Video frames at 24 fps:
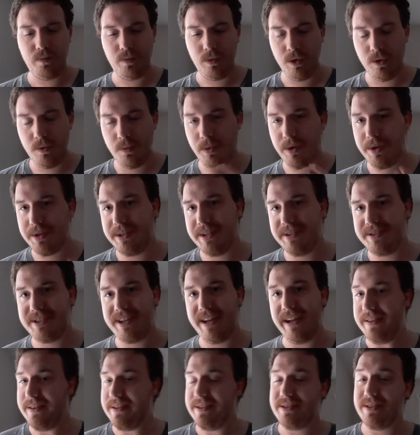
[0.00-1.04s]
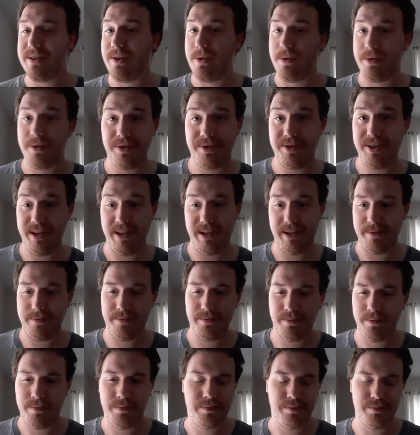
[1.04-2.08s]
wanting to take this whole thing
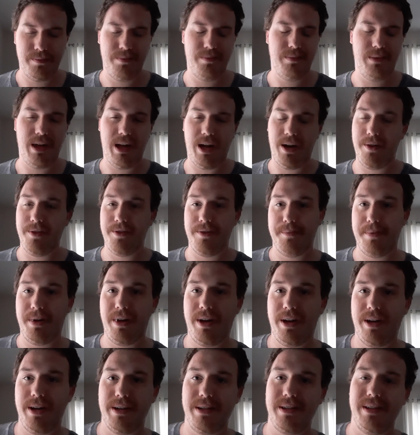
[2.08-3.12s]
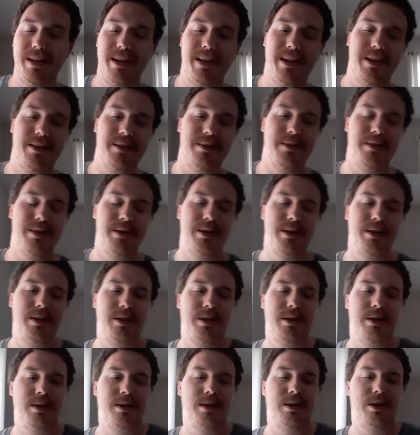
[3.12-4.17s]
out of the park, and
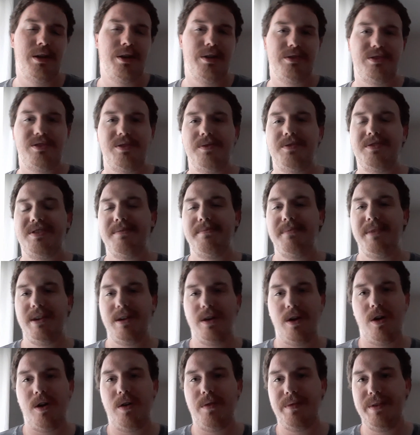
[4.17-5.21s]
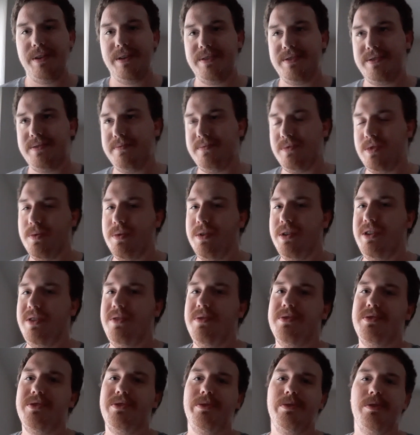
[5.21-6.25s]
due to me always doing
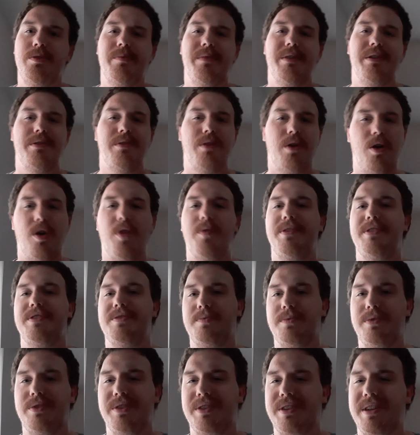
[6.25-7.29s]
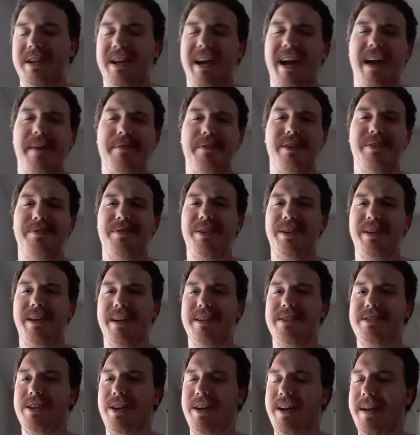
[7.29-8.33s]
YouTube and always working, I haven't really
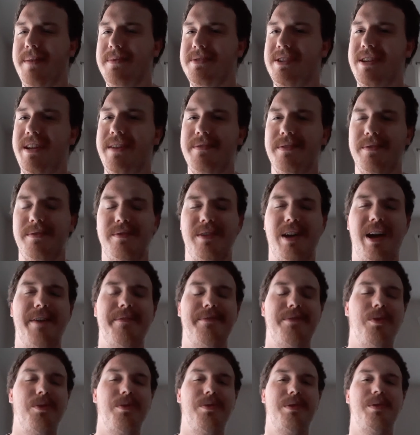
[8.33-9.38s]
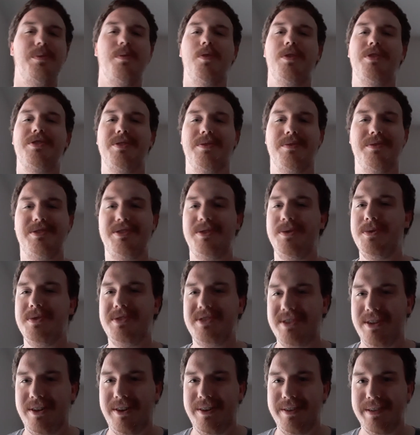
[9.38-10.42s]
had time to even. I've only worked on two
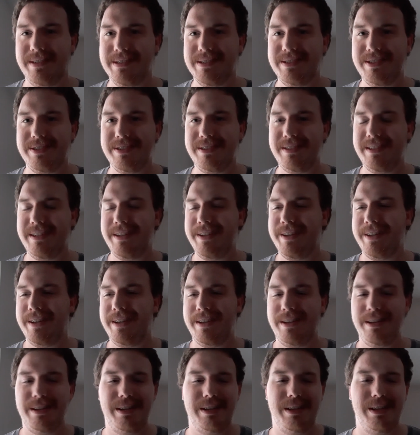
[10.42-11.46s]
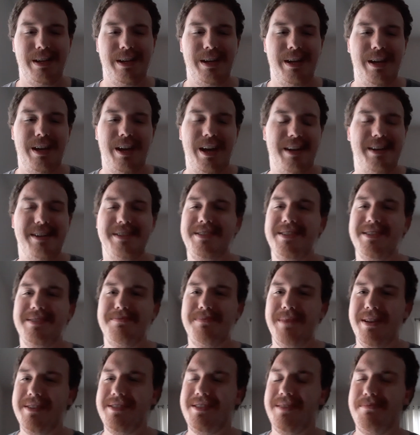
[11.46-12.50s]
songs, and this is
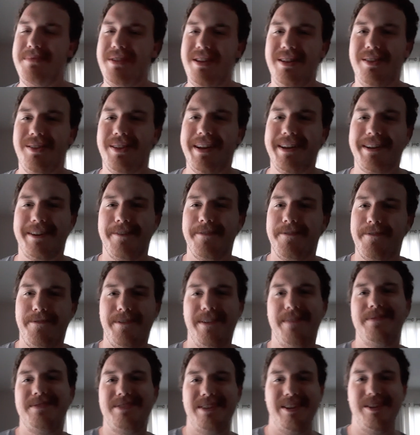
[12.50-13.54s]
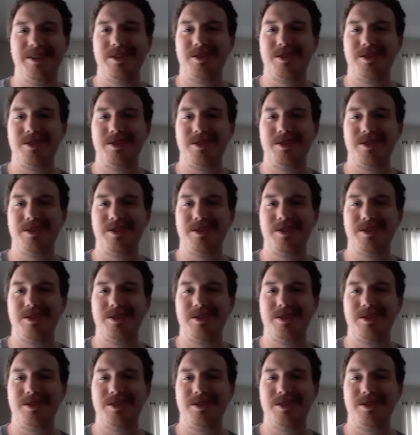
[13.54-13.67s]
meant to be like a 15